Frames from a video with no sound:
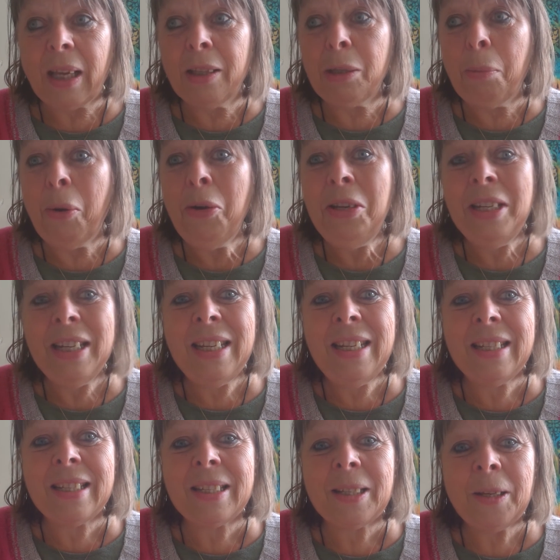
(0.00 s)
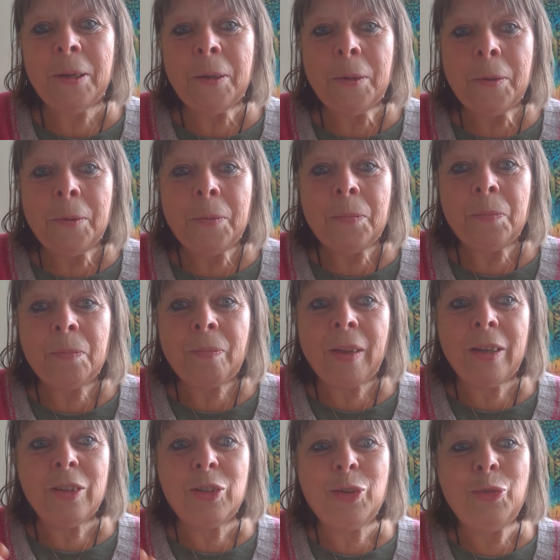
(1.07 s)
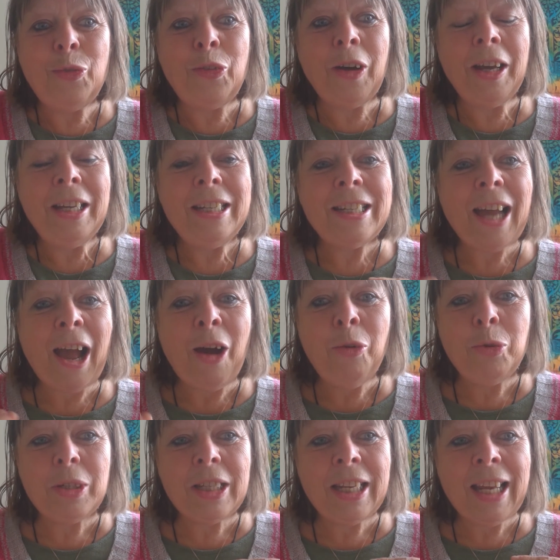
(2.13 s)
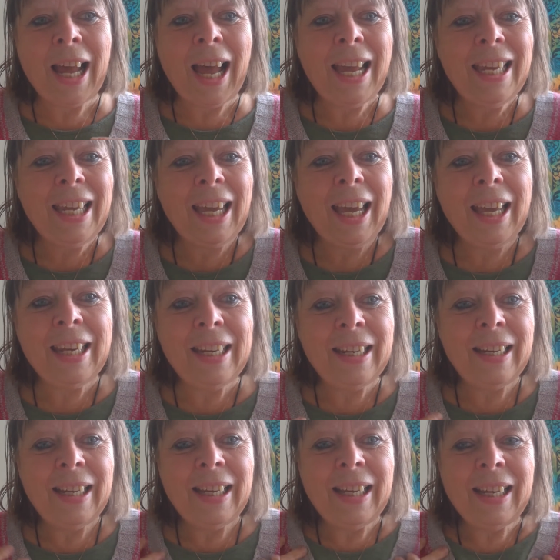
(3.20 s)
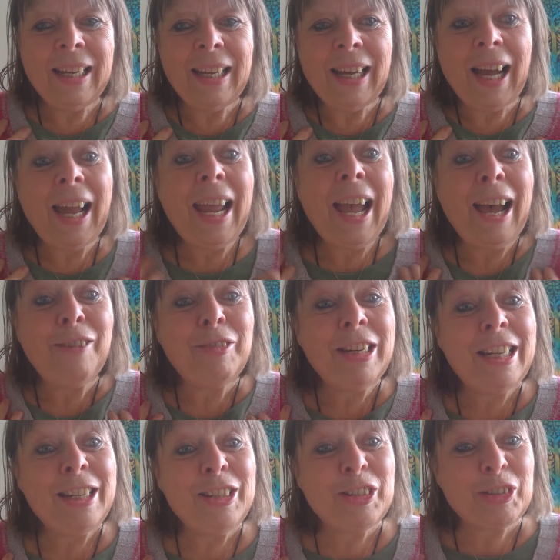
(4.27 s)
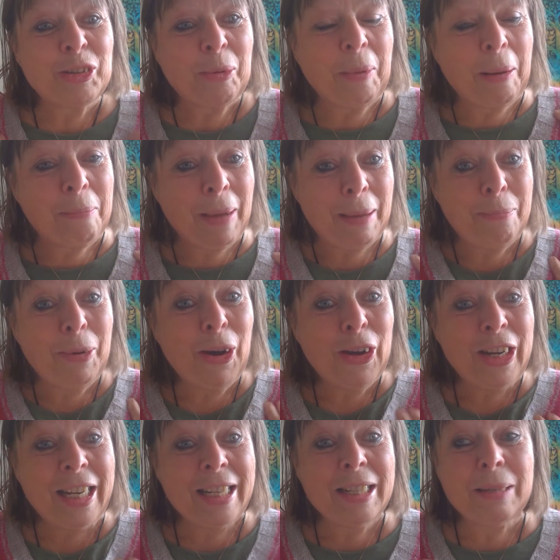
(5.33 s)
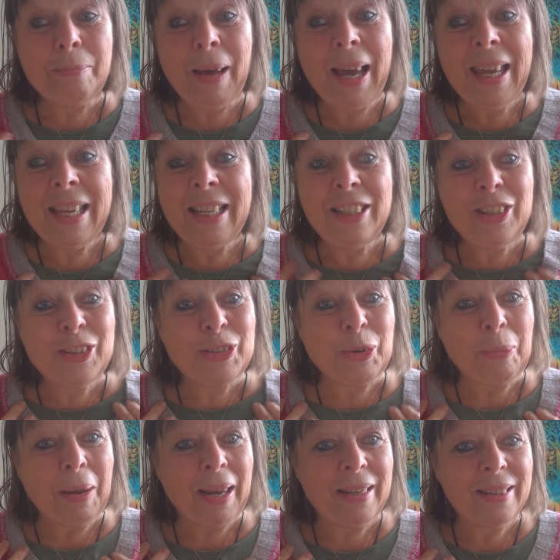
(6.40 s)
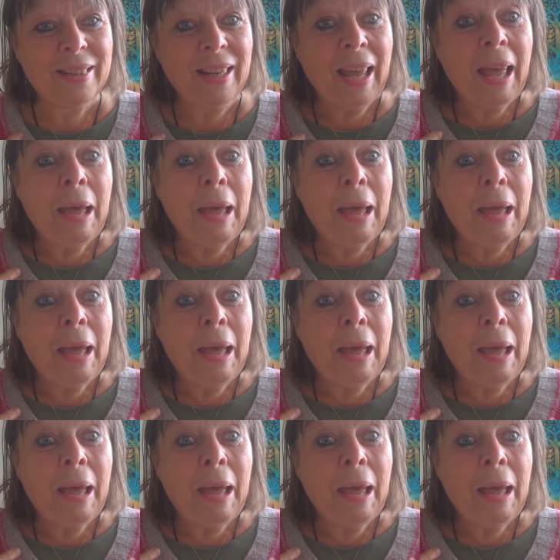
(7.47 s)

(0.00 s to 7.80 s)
The point is to find out that I can, I have an instrument. My body is my instrument.